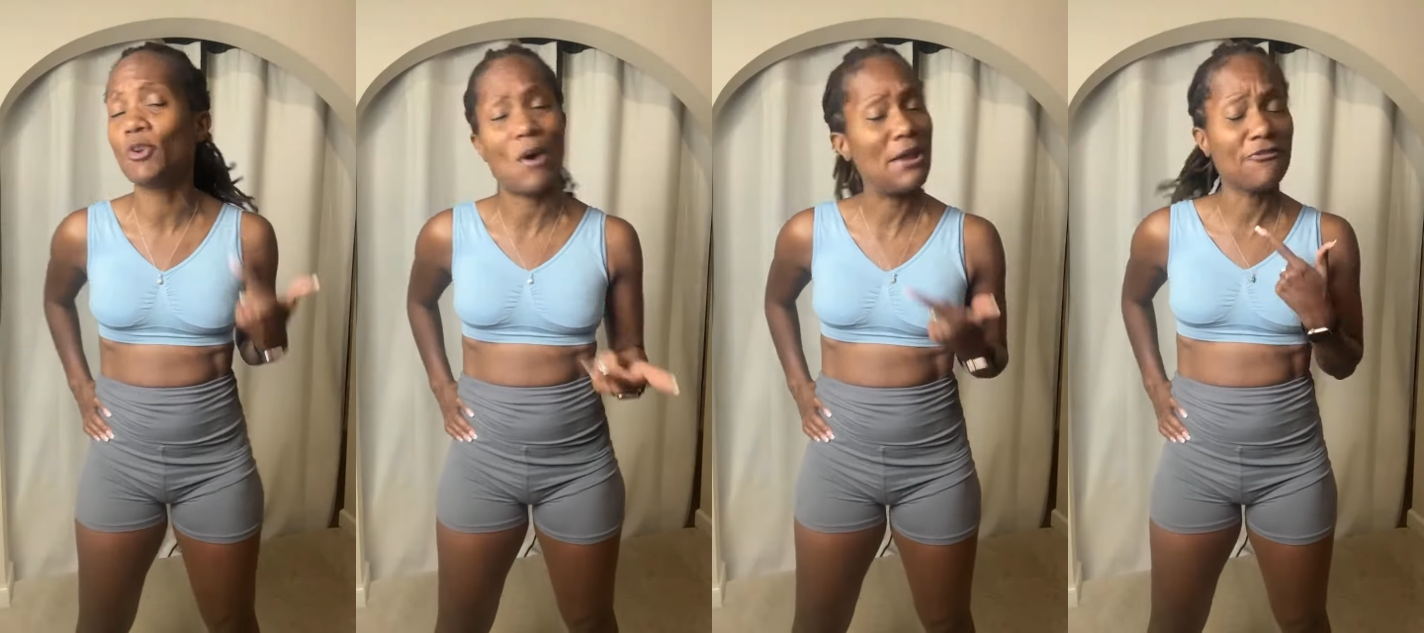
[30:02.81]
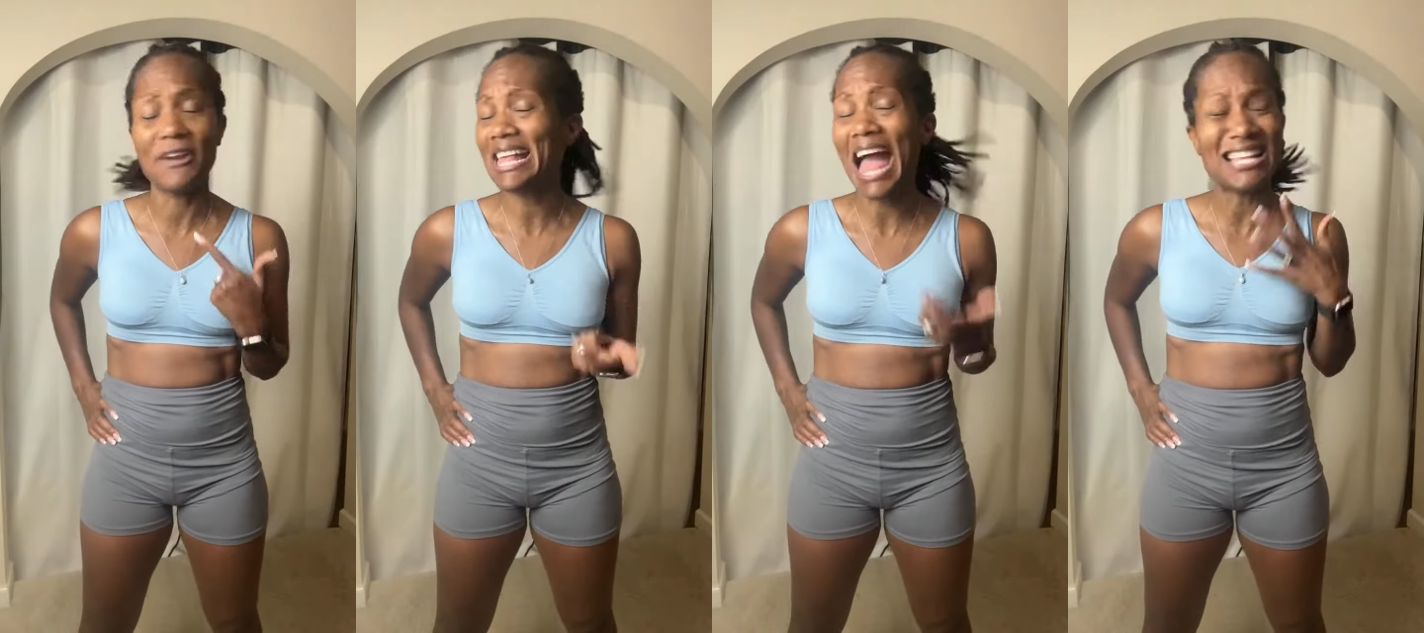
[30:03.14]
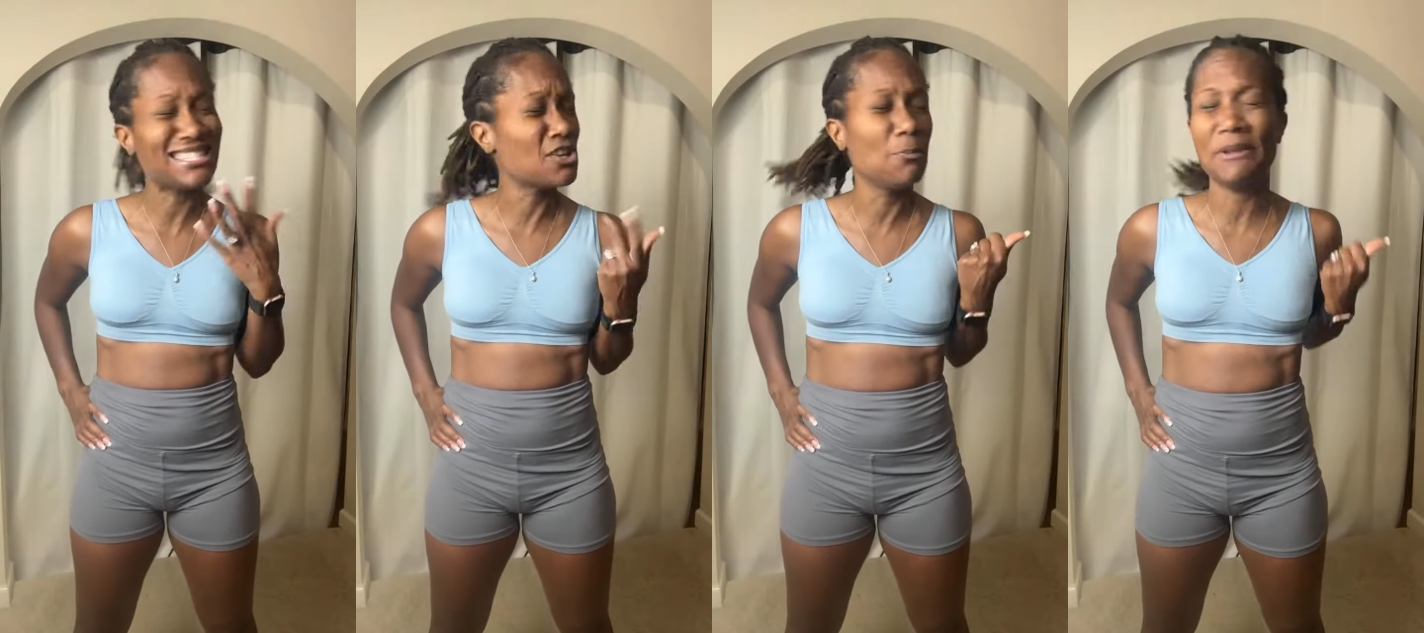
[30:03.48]
Quite frankly, I
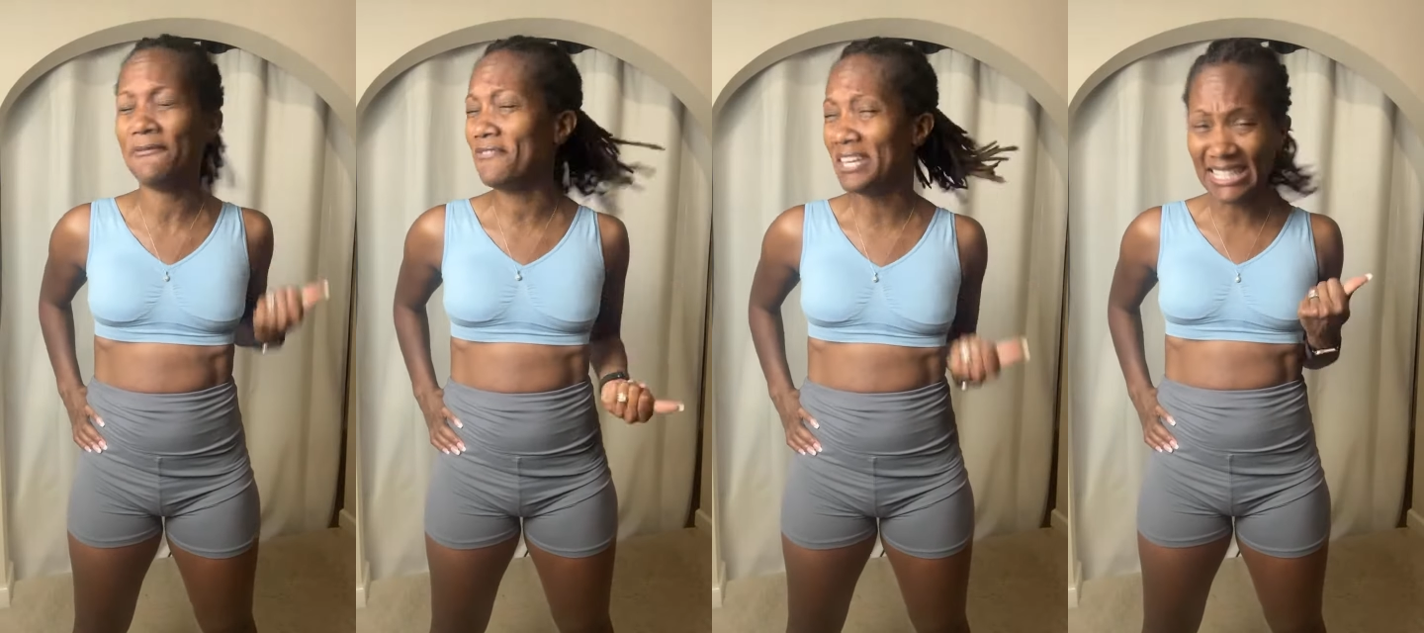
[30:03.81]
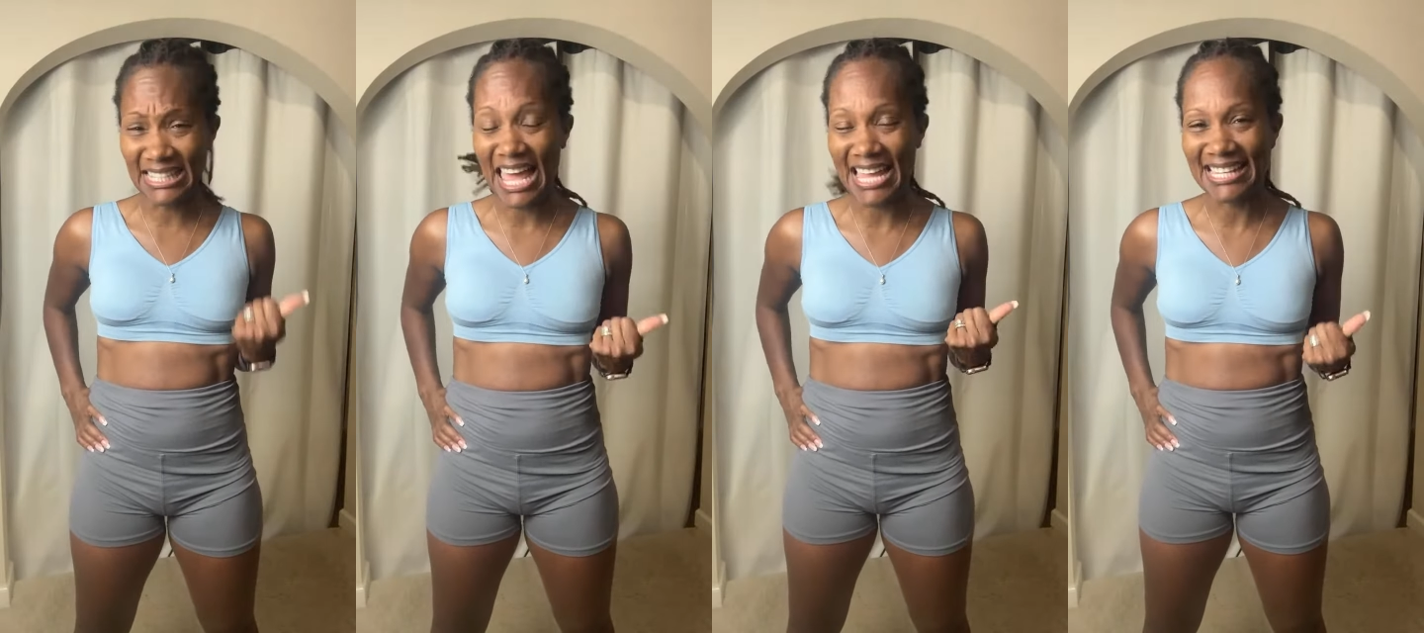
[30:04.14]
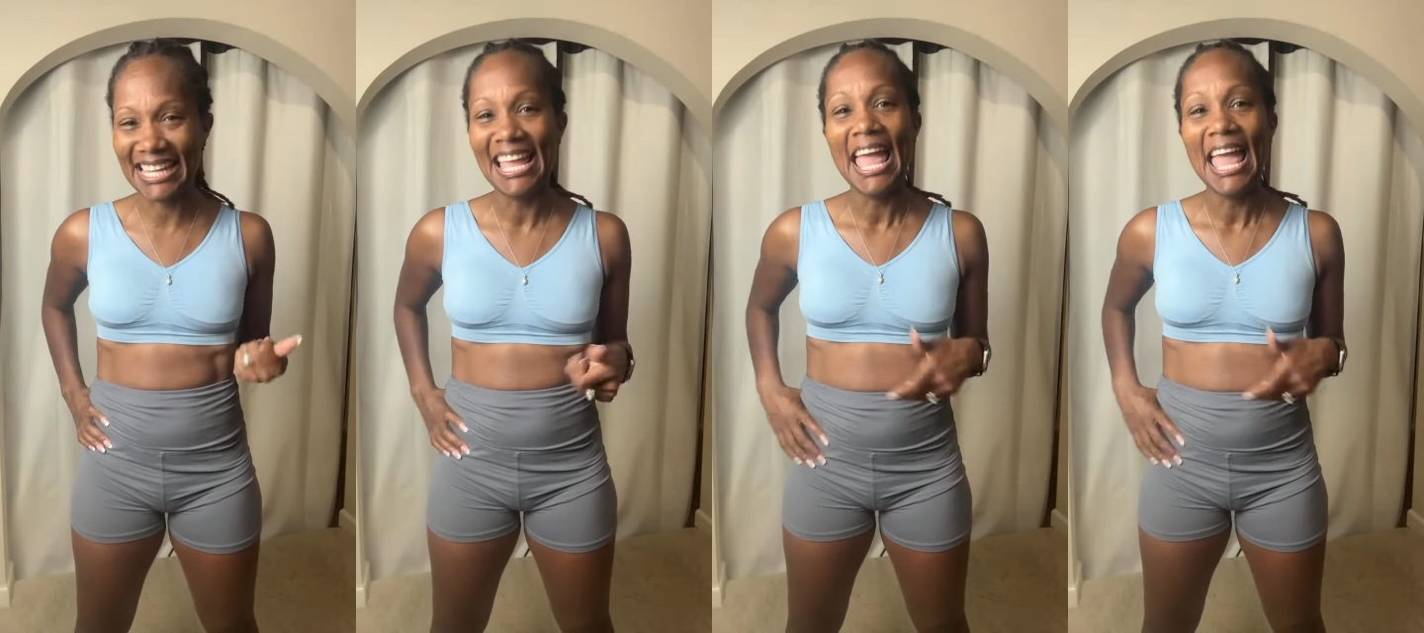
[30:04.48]
just don't be feeling like it.